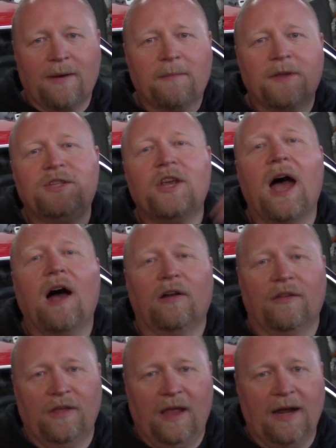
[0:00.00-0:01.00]
I'm, I'm, a
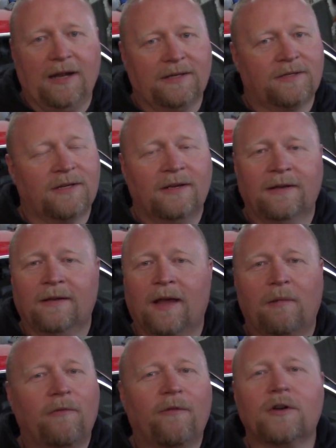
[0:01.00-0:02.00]
child of the 80s.
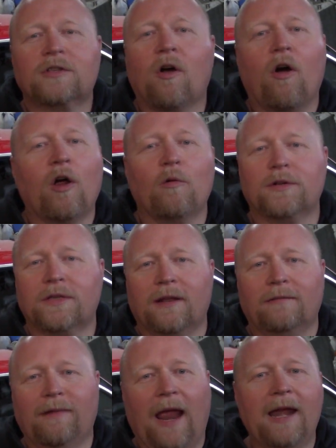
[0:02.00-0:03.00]
First car was
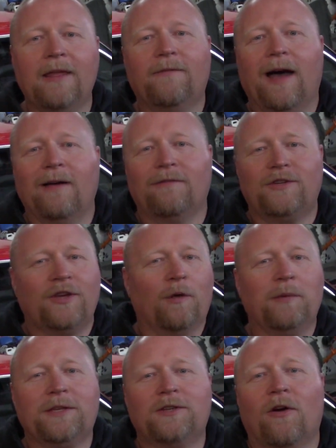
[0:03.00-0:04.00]
an 85
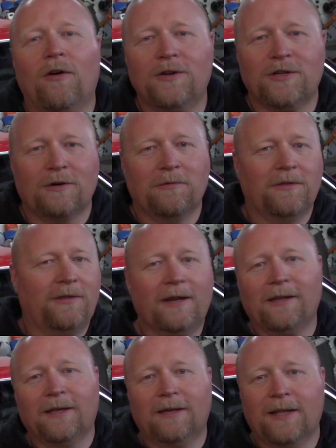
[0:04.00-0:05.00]
Shelby Charger with
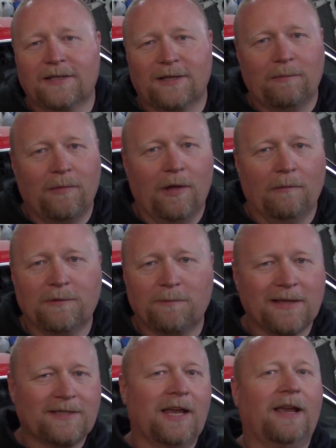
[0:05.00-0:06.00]
incandescent bulbs.
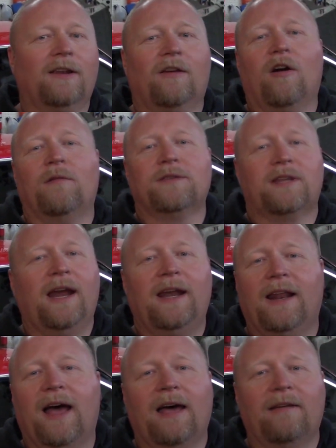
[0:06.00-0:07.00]
My second car was an
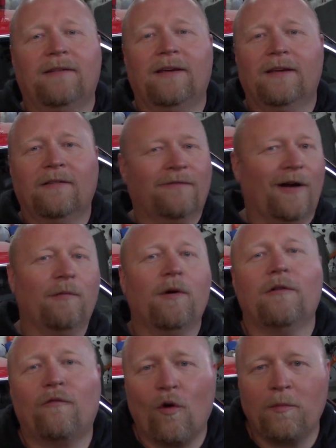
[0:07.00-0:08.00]
89
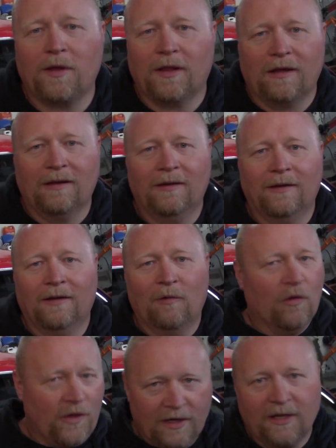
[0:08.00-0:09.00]
Firebird Formula
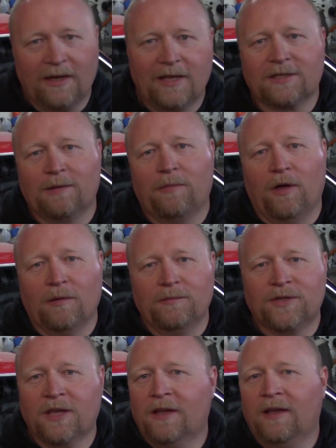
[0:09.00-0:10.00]
with incandescent
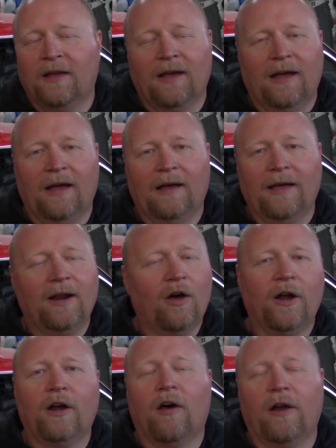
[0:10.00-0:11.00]
bulbs, uh, and
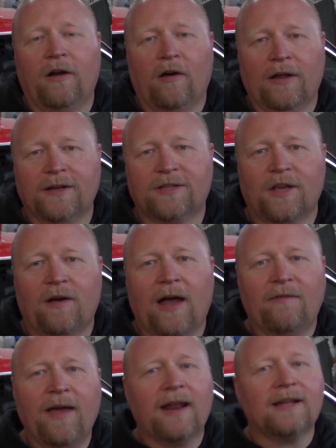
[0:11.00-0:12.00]
on and on and on. So
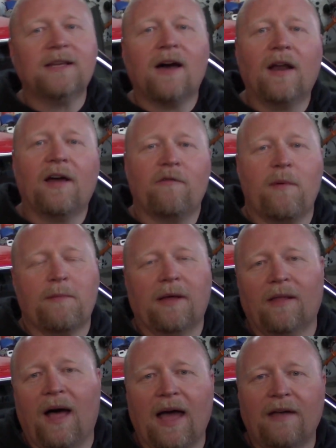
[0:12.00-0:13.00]
I've had a ton of them in
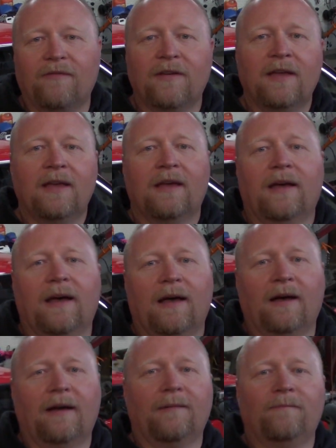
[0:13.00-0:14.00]
my life.
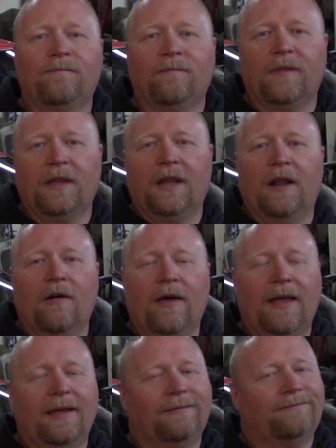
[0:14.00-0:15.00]
Uh, you
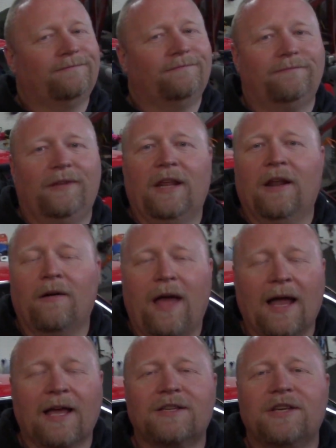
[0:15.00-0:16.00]
know, you know,
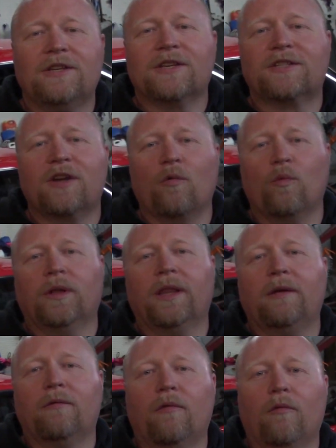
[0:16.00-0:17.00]
I guess you just don't
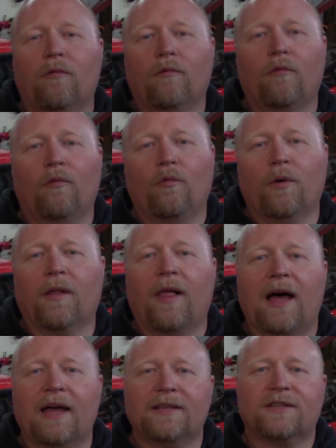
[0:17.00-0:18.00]
really
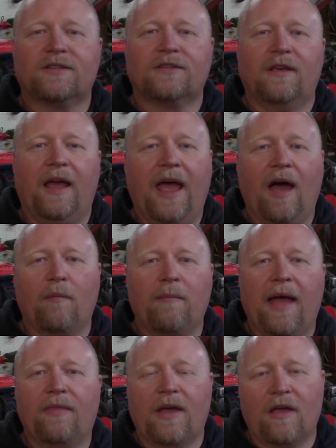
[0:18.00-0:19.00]
realize how
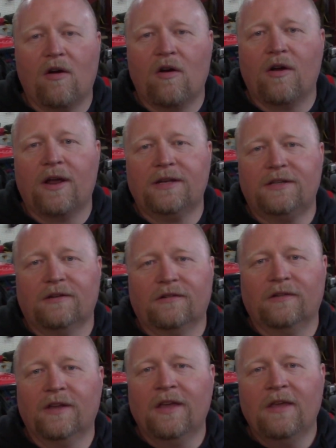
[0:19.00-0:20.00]
bad they are
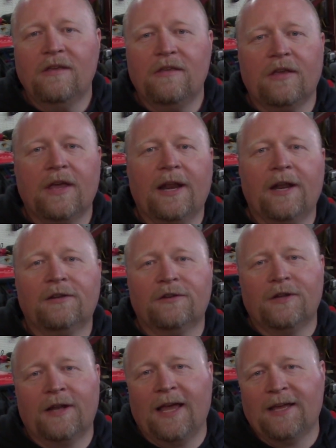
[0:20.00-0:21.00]
until you get
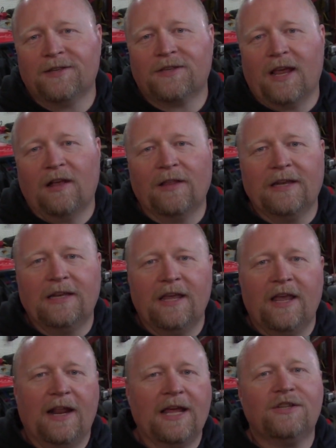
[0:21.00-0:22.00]
into today's LED
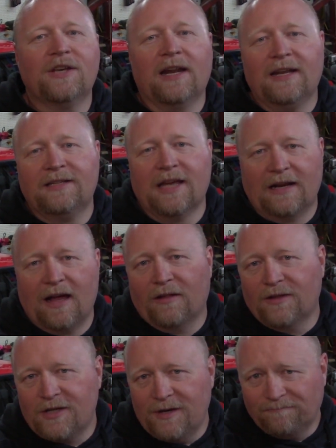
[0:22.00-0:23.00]
and HID
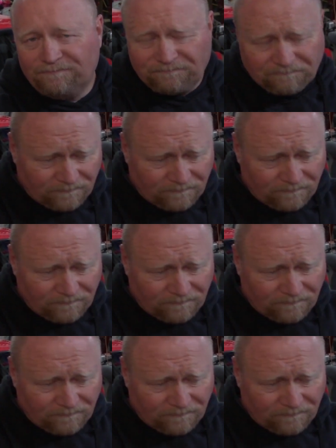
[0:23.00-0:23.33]
technology.